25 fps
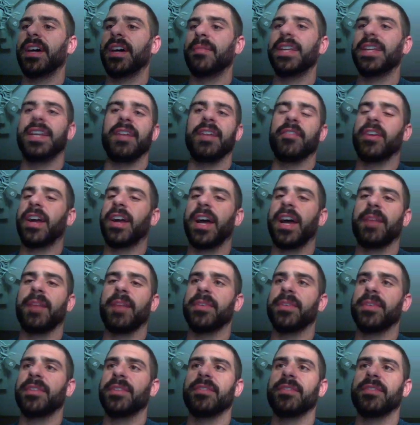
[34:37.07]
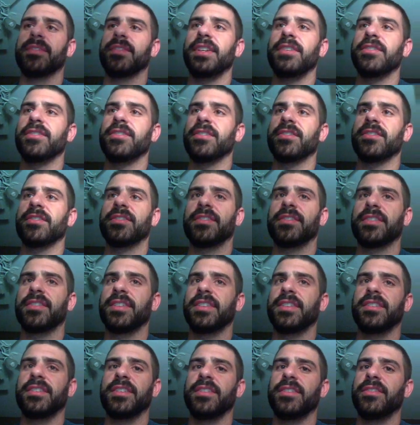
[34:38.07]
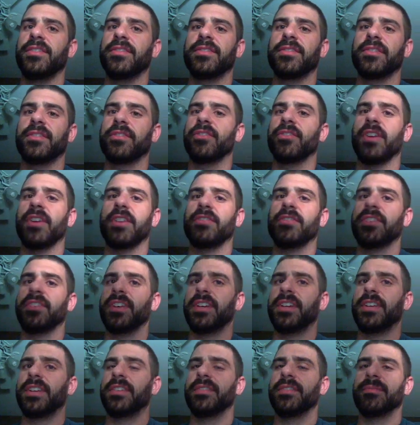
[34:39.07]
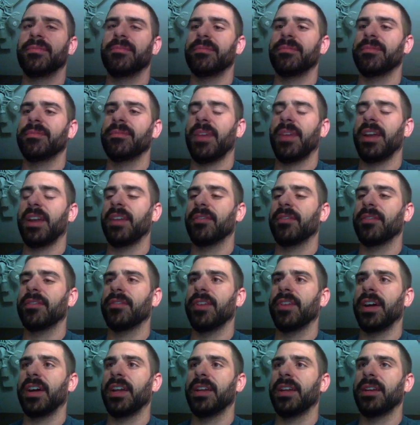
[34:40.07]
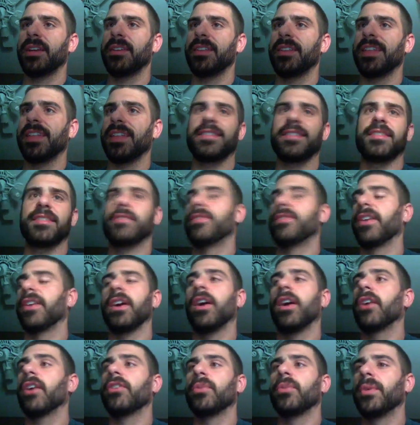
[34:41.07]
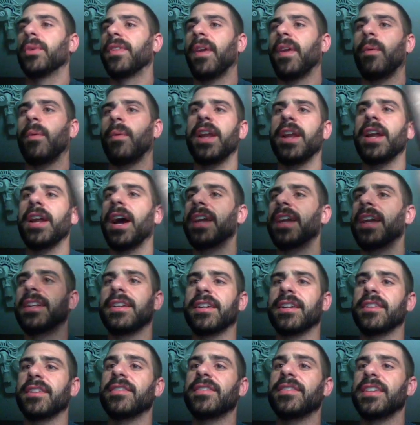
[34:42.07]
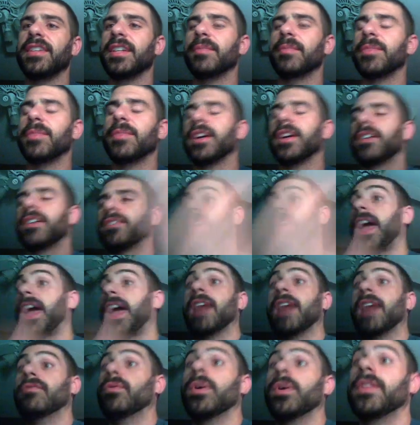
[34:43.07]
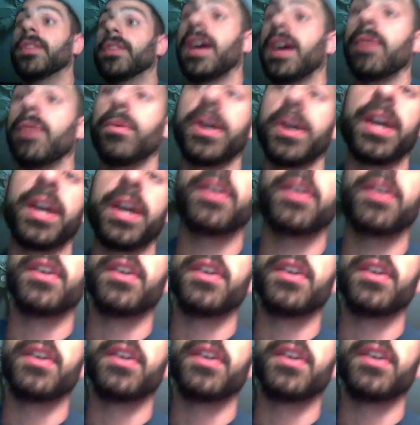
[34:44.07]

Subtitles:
never happens. He just continues to crush in. I never find that. It's very hard to win that way. I didn't concede because I have won that way.